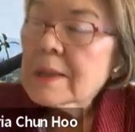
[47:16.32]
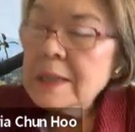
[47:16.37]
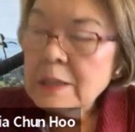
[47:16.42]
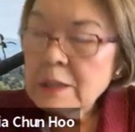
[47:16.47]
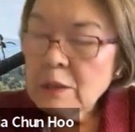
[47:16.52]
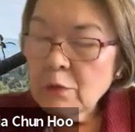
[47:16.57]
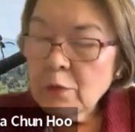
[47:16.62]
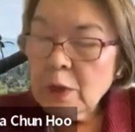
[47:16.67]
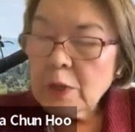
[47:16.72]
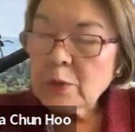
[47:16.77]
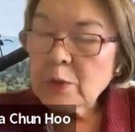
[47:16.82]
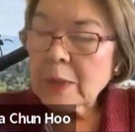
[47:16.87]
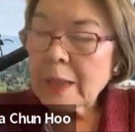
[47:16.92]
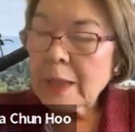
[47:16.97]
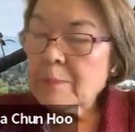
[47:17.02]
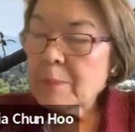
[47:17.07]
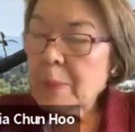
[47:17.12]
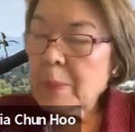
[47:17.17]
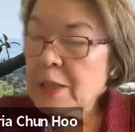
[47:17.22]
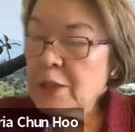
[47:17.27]
individual
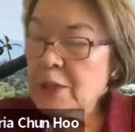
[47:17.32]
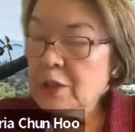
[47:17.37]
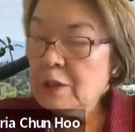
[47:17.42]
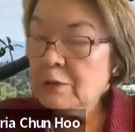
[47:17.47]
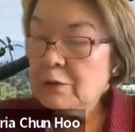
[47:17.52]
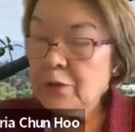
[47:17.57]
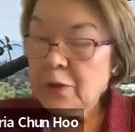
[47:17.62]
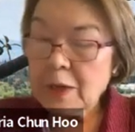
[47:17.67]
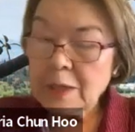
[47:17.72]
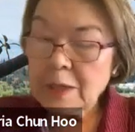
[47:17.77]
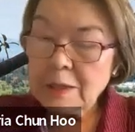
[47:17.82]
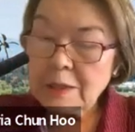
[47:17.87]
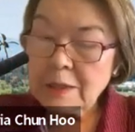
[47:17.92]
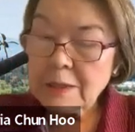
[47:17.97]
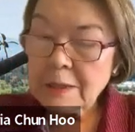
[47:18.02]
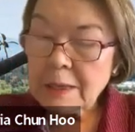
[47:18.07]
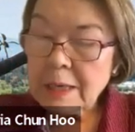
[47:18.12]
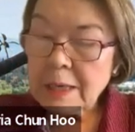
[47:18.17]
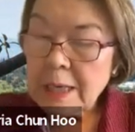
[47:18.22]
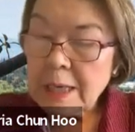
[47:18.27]
and pension
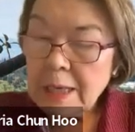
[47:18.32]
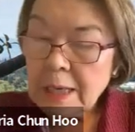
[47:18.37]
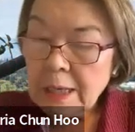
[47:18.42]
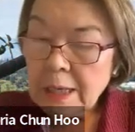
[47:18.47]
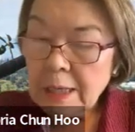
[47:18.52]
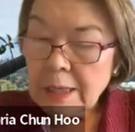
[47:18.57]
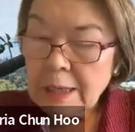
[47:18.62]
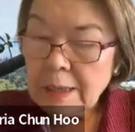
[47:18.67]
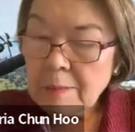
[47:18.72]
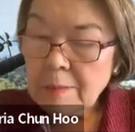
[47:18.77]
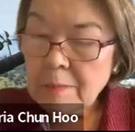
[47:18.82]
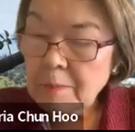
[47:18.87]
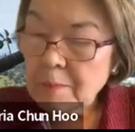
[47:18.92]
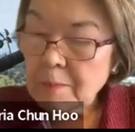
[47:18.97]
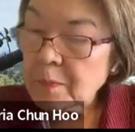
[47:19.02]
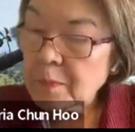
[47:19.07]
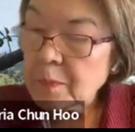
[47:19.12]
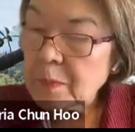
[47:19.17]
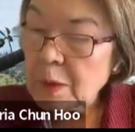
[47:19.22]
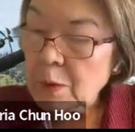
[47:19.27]
funds
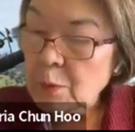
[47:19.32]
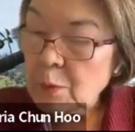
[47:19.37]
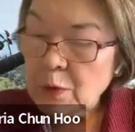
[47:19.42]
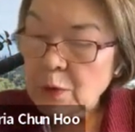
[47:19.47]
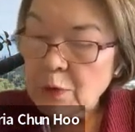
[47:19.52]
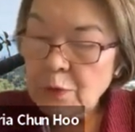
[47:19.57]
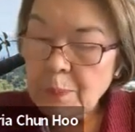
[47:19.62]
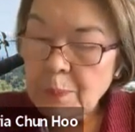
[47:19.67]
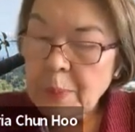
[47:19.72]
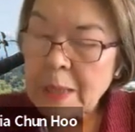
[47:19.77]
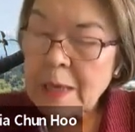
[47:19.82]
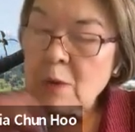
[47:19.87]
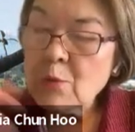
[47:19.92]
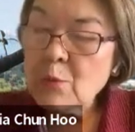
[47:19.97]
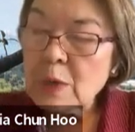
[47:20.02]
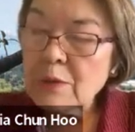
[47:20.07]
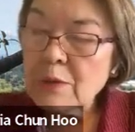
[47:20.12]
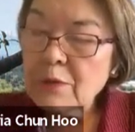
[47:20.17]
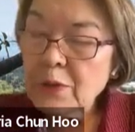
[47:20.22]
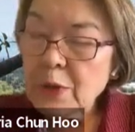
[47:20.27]
being
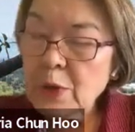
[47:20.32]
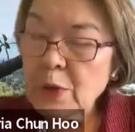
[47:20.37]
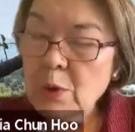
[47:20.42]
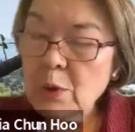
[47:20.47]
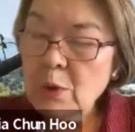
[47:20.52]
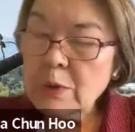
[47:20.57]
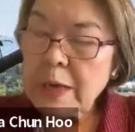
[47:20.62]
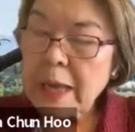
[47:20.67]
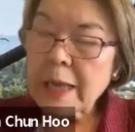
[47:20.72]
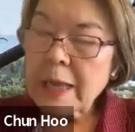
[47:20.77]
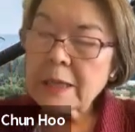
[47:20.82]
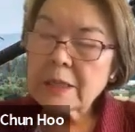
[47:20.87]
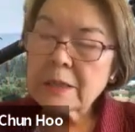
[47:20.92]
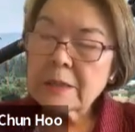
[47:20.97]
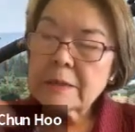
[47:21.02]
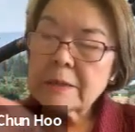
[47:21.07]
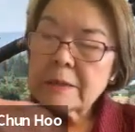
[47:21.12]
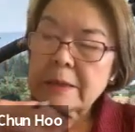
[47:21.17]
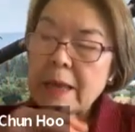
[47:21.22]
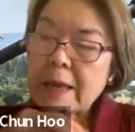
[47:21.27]
reviewed
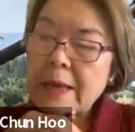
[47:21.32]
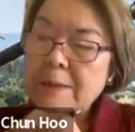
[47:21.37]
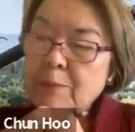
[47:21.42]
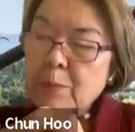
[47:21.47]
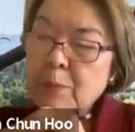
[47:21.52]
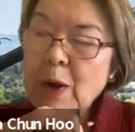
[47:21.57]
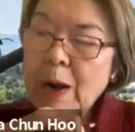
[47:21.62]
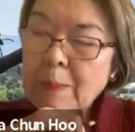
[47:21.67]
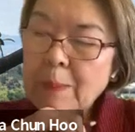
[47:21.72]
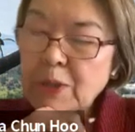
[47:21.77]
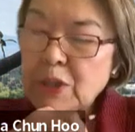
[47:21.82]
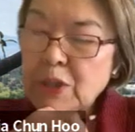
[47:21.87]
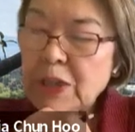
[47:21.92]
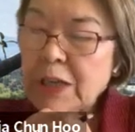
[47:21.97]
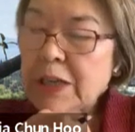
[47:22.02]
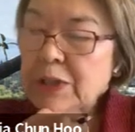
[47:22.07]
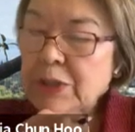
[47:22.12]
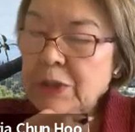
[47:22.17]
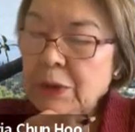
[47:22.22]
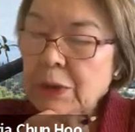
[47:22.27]
and perhaps
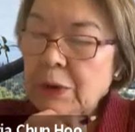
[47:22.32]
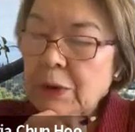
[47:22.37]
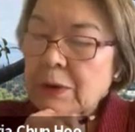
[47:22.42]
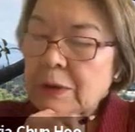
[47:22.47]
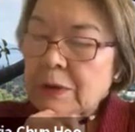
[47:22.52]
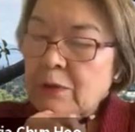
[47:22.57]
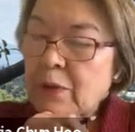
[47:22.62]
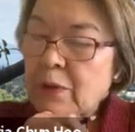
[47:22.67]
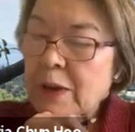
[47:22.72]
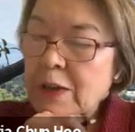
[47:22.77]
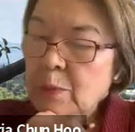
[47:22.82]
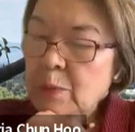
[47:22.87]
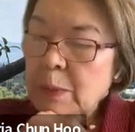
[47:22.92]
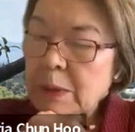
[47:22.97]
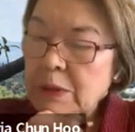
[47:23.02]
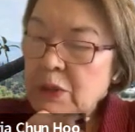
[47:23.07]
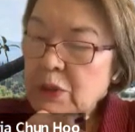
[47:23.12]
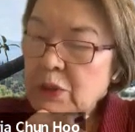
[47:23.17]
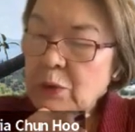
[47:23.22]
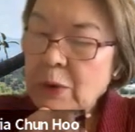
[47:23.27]
changing their
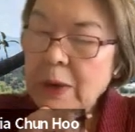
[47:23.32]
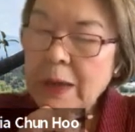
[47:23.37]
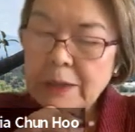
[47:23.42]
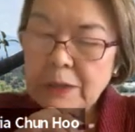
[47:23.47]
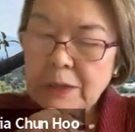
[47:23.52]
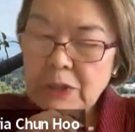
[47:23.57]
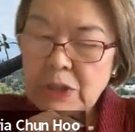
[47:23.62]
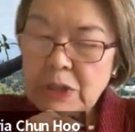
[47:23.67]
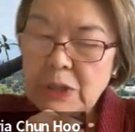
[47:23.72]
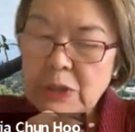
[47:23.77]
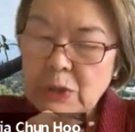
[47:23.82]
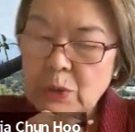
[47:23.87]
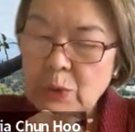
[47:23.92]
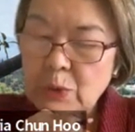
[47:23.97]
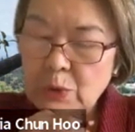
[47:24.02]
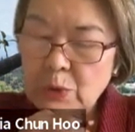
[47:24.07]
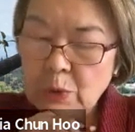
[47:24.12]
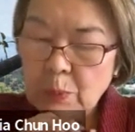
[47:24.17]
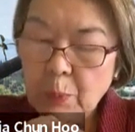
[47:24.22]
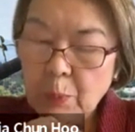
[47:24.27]
investment strategies
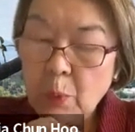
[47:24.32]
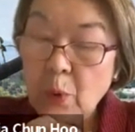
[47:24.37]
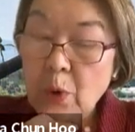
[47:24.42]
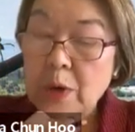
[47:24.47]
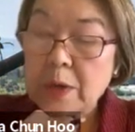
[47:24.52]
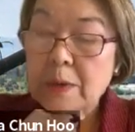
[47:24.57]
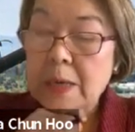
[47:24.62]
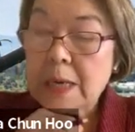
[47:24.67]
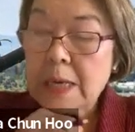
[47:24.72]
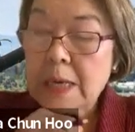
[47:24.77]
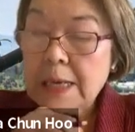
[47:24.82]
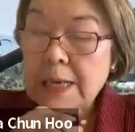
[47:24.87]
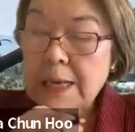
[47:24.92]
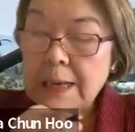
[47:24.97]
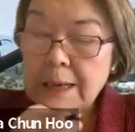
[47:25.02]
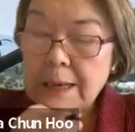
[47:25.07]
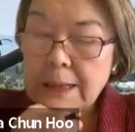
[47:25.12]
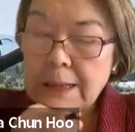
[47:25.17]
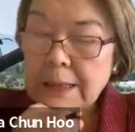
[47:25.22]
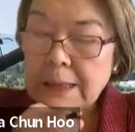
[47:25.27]
to support
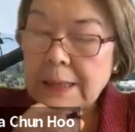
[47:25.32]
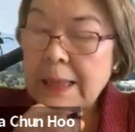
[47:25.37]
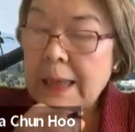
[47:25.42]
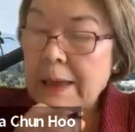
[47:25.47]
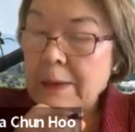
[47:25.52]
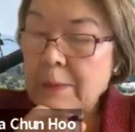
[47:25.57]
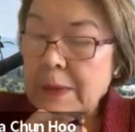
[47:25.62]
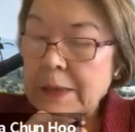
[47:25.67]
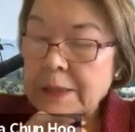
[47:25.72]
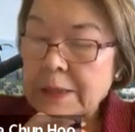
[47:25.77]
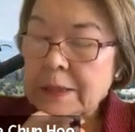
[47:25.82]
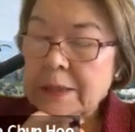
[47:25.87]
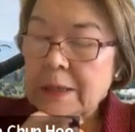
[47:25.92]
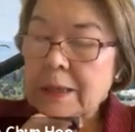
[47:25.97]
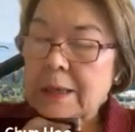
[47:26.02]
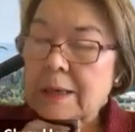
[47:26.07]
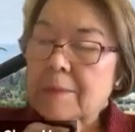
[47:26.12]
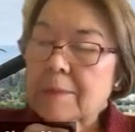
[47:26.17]
good climate